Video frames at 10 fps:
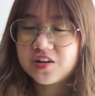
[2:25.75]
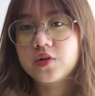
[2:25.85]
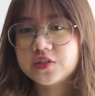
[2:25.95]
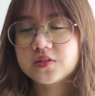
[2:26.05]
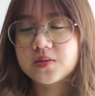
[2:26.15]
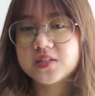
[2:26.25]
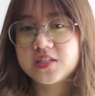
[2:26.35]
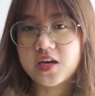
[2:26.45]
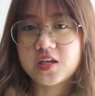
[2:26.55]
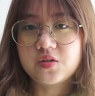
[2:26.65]
Once you come to
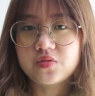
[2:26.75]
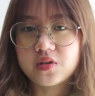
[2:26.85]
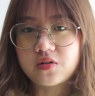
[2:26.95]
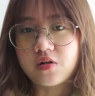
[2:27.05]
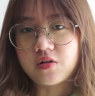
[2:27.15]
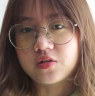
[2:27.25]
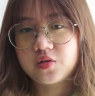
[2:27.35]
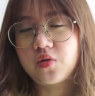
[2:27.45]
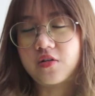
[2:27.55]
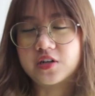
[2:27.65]
TIU,
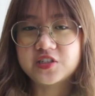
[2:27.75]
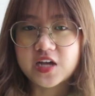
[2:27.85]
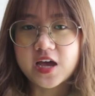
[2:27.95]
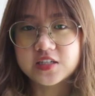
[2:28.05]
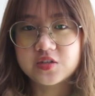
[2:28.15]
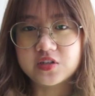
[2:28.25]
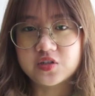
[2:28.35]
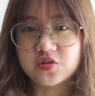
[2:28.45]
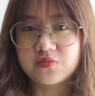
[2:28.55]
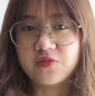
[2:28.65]
you are assigned to a
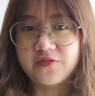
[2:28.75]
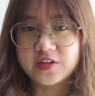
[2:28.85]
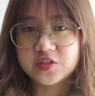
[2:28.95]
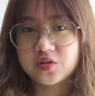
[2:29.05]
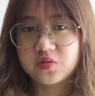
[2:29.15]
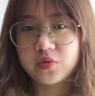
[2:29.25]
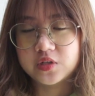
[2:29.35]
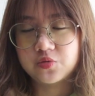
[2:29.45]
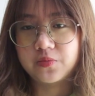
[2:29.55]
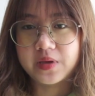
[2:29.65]
certain professor,
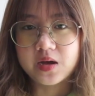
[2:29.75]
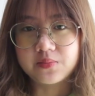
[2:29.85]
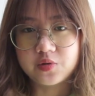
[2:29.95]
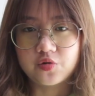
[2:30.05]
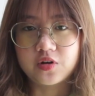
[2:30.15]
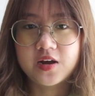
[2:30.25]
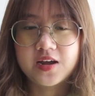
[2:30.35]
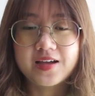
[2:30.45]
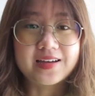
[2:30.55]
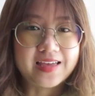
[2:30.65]
which will become your
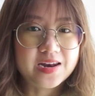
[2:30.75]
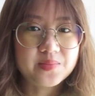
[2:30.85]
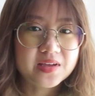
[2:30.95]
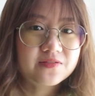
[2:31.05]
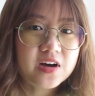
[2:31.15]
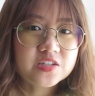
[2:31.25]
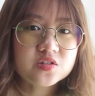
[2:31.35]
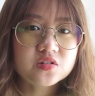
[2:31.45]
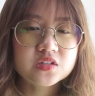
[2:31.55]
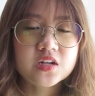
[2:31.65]
academic
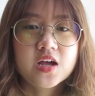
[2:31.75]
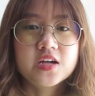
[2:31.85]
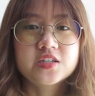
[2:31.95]
advisors.